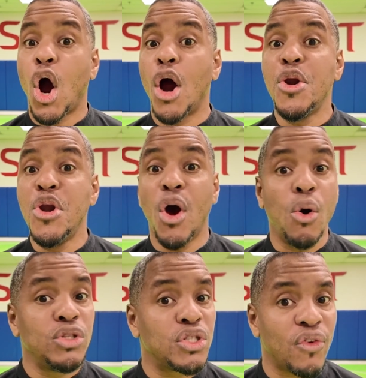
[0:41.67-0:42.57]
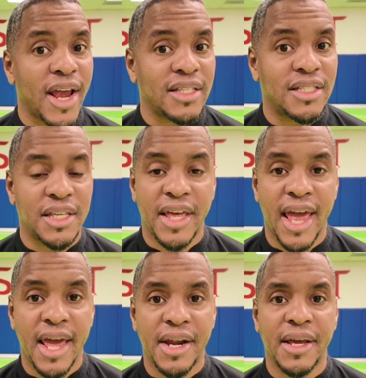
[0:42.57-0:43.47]
are no strikes to the
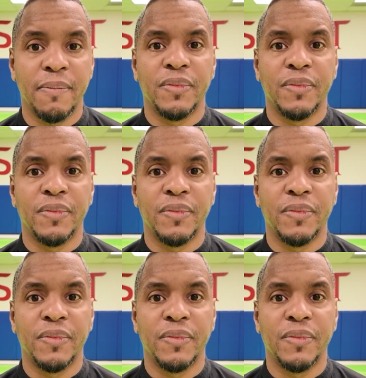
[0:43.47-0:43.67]
head.